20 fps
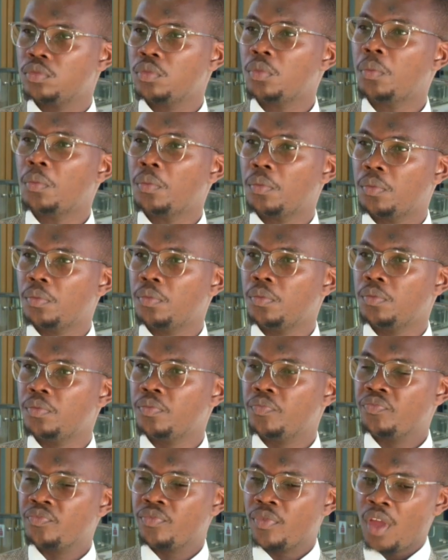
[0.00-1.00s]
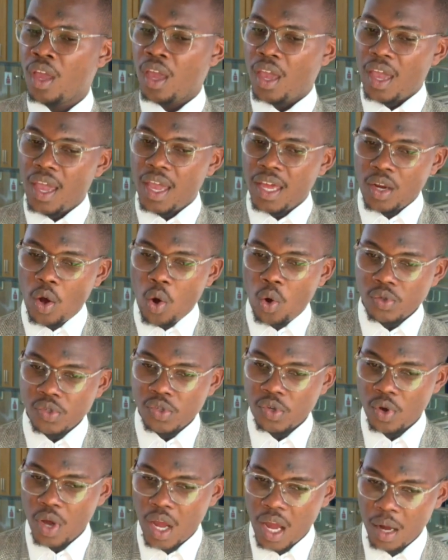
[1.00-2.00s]
Mm. And
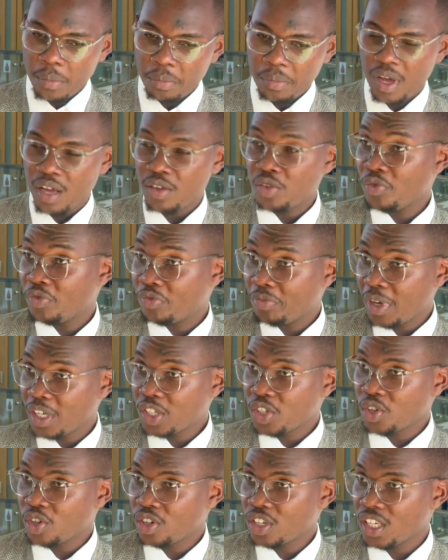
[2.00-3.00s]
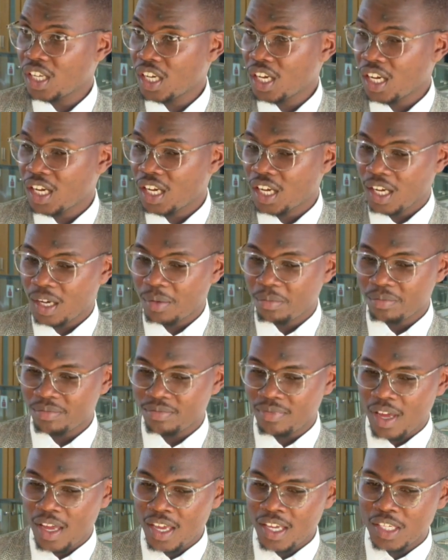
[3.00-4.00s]
also, you've mentioned
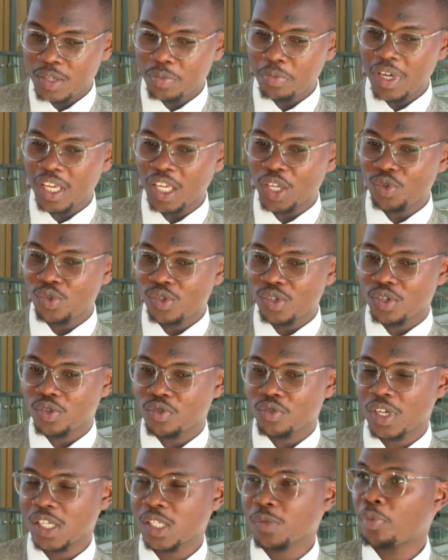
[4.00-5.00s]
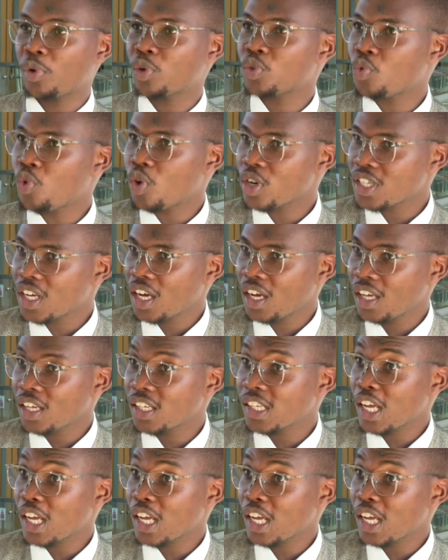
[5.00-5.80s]
it being used to transport water.